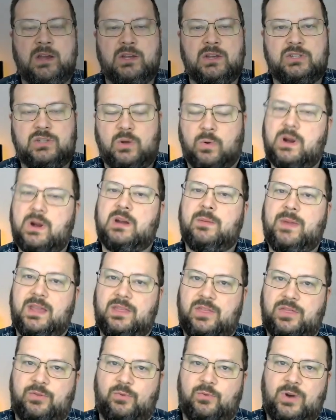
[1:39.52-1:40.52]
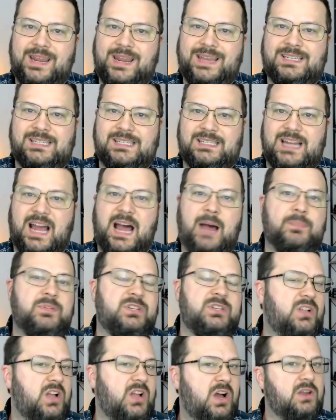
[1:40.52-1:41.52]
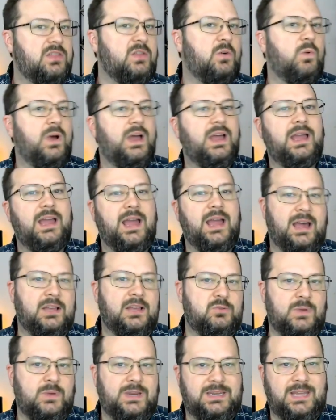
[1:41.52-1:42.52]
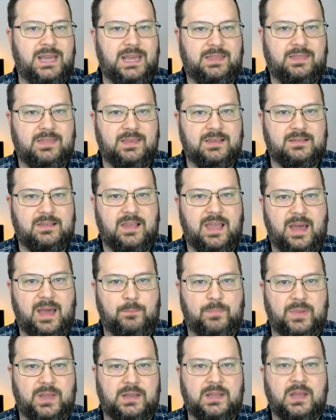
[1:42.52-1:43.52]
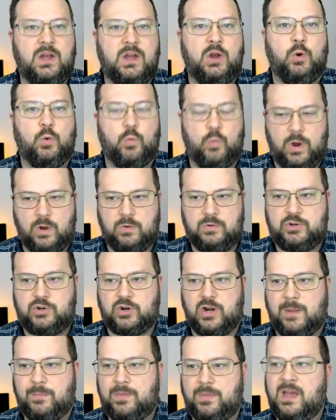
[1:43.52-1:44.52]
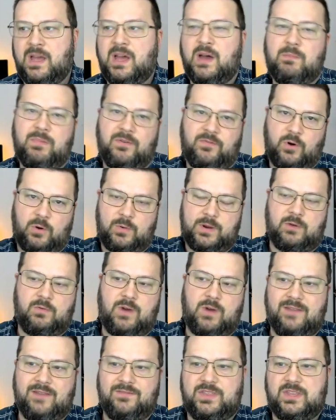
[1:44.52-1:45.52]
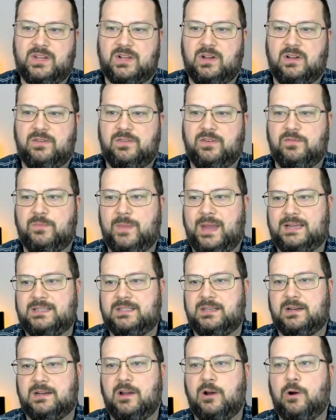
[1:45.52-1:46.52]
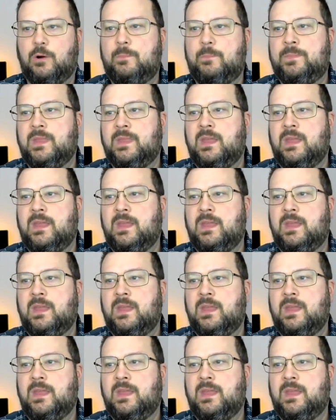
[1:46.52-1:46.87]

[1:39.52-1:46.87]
So we're going to make 3 stops along the way as we take this epic road trip before we arrive at the Gulf of Mexico.